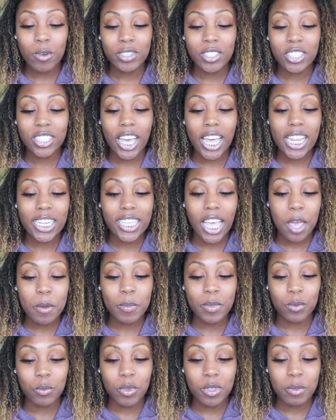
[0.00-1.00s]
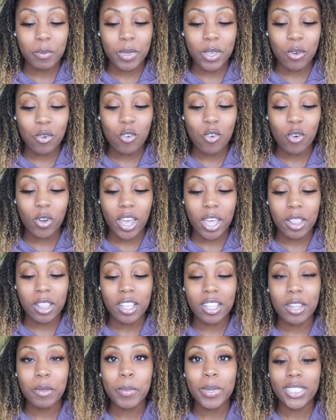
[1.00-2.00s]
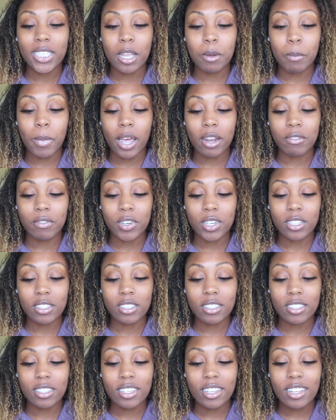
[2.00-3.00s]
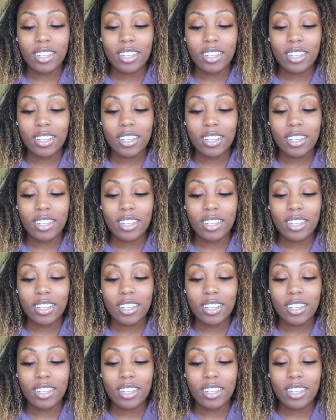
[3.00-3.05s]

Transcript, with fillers: she's kind of typing with me. Ooh, okay, let, let me send mine first.